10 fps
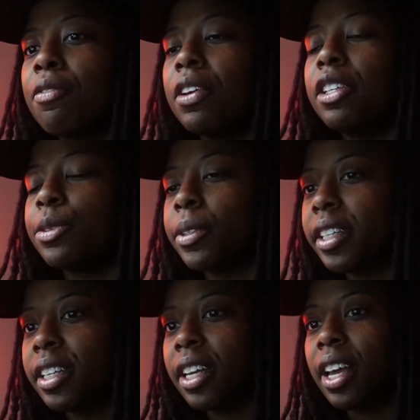
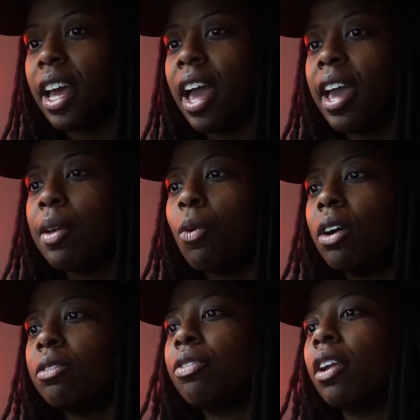featuring
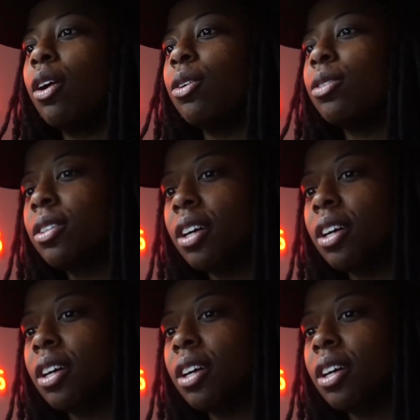A1 Flow.